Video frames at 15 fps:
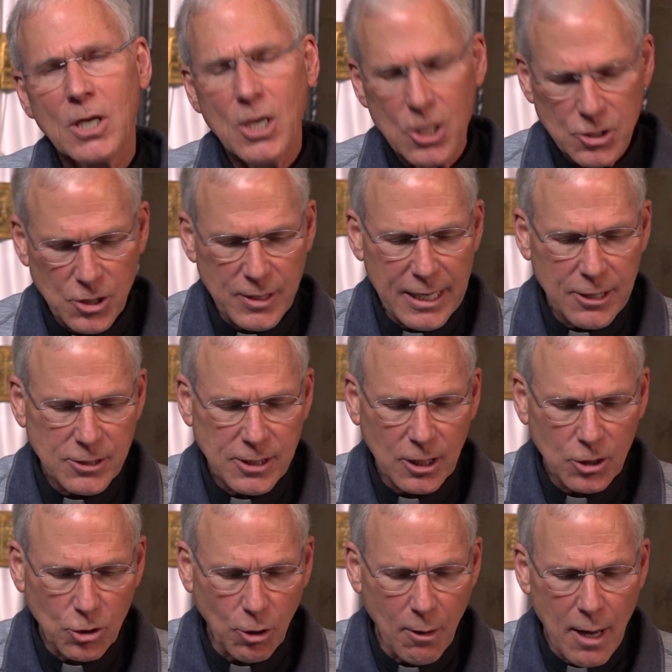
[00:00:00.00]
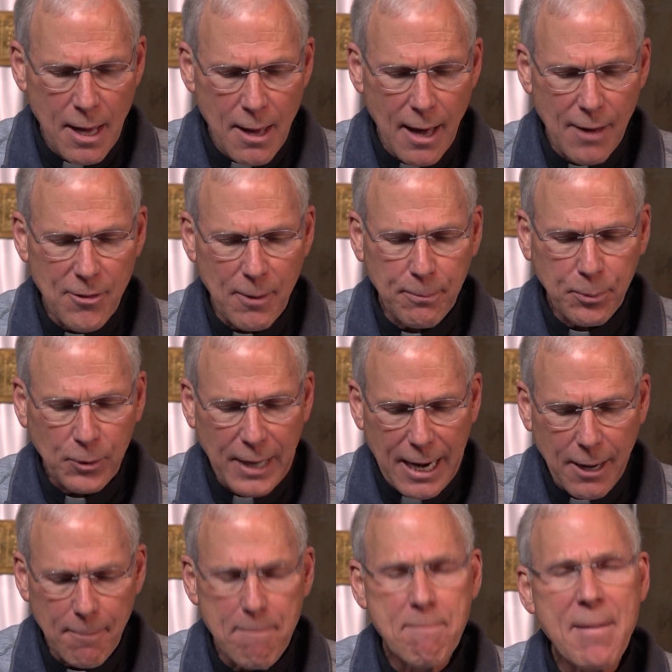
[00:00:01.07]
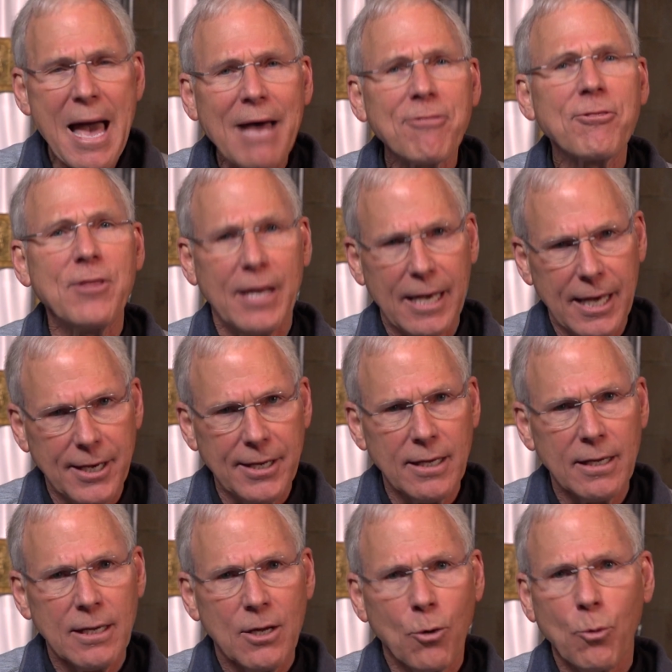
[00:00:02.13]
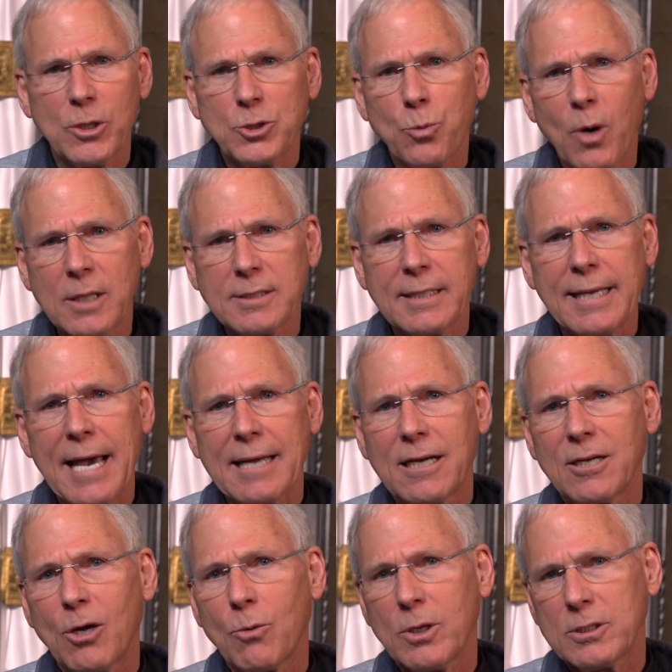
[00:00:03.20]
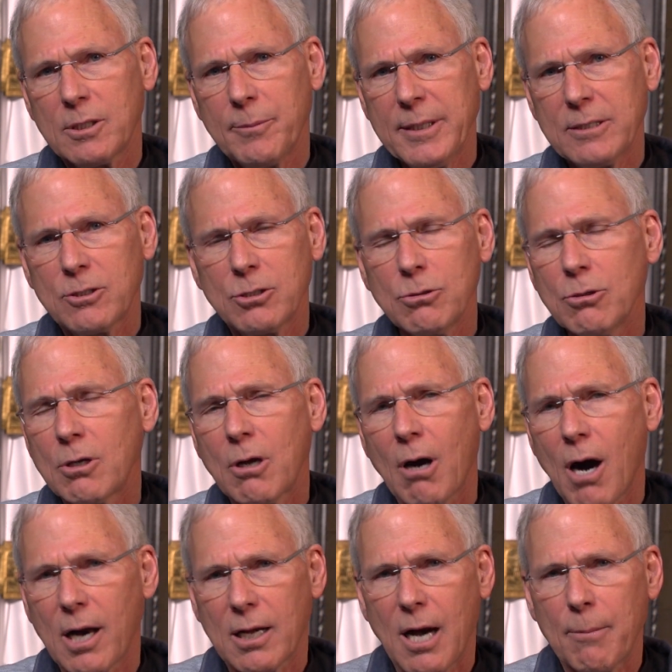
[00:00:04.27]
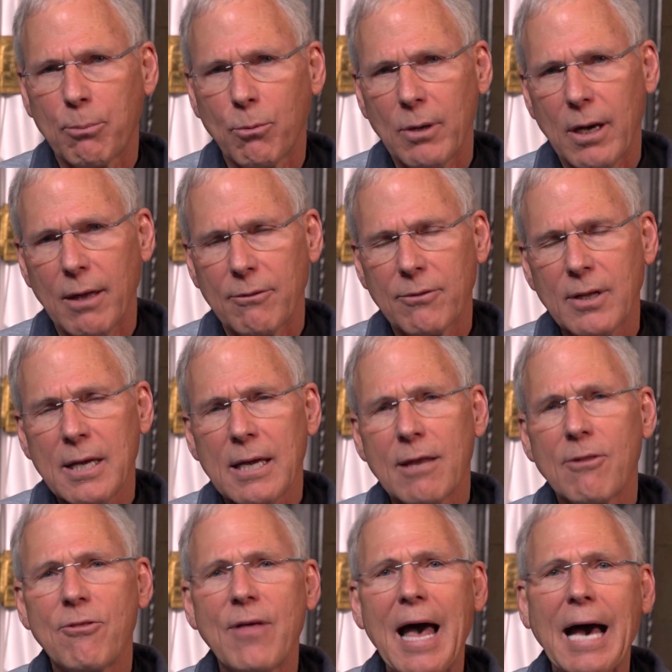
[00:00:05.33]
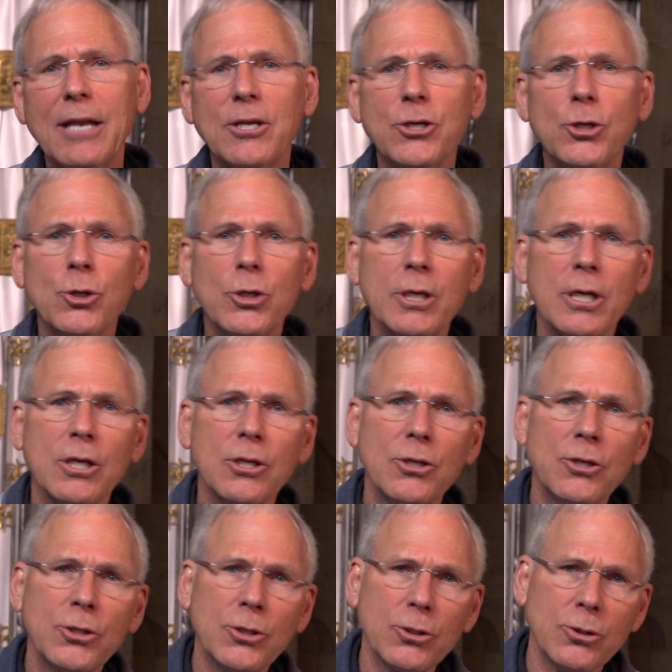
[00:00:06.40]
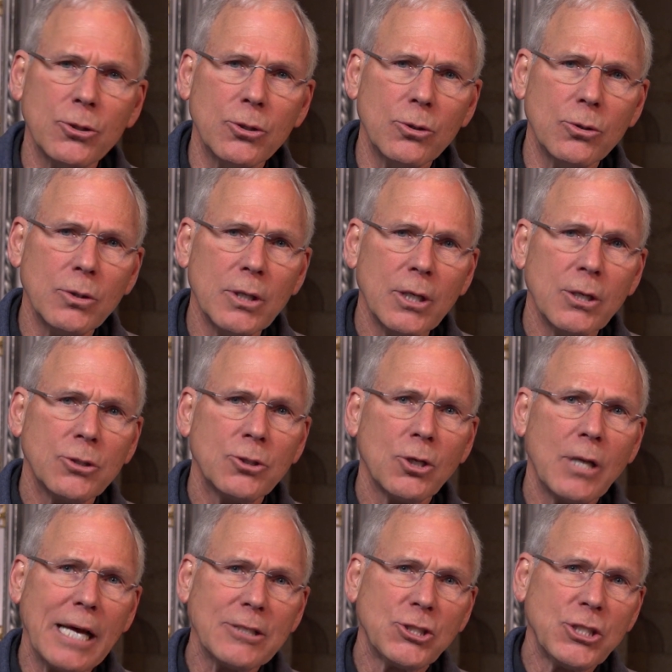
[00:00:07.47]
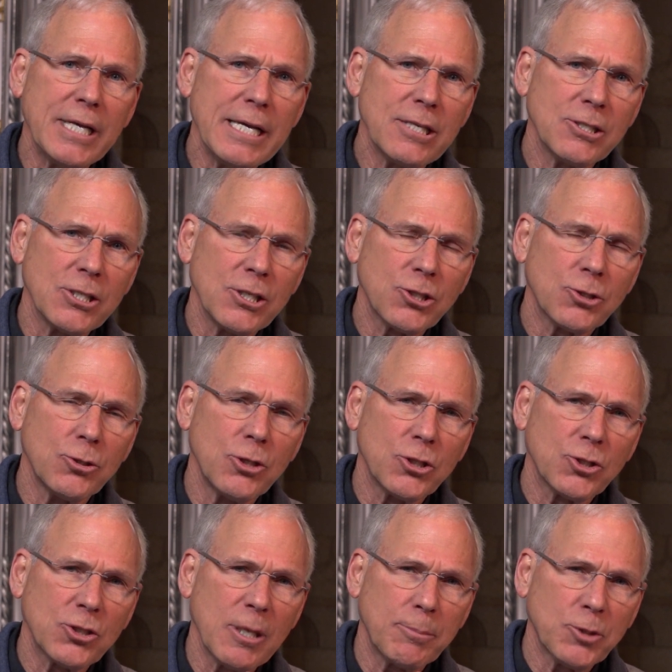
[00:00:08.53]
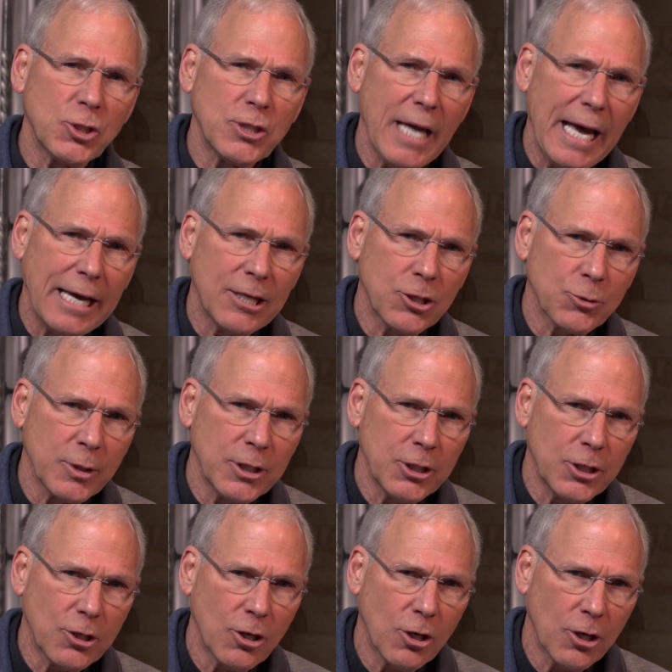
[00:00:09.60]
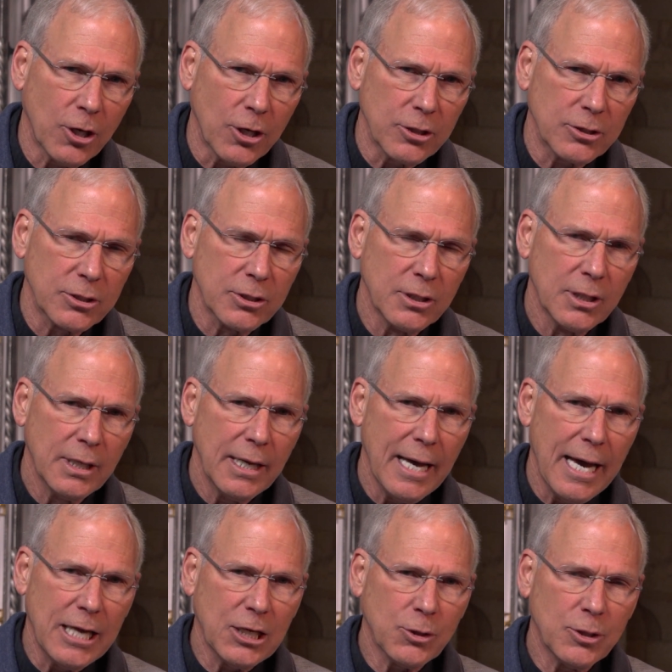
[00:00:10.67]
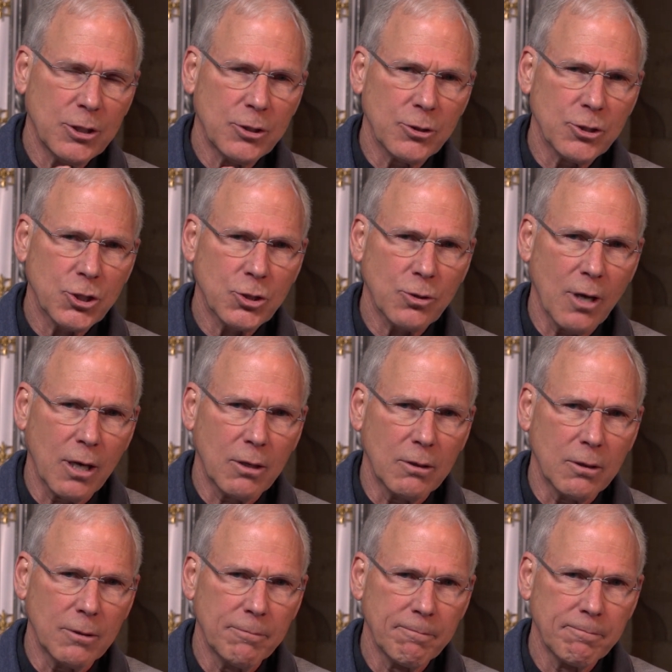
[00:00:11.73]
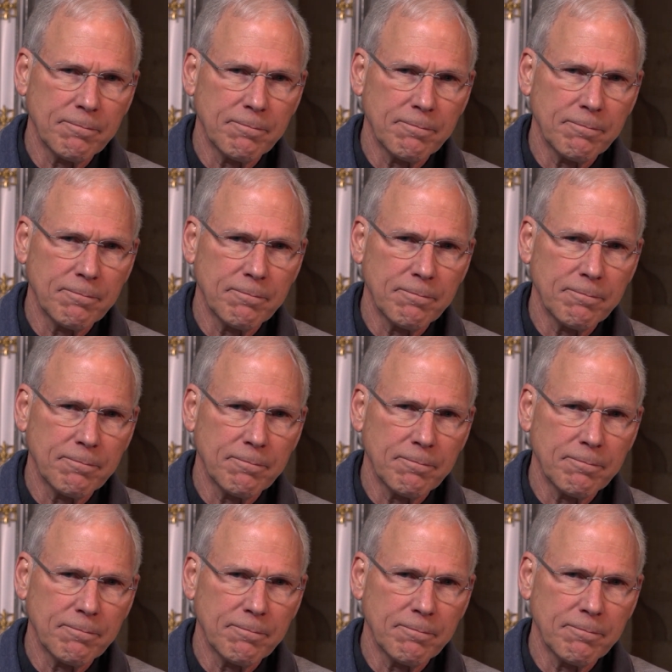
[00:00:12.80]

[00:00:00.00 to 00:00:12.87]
So there's the prayer method, which once again, I don't want you to be too caught up with, that you can do to let Jesus through the scriptures enter into your hurt, enter into your struggle.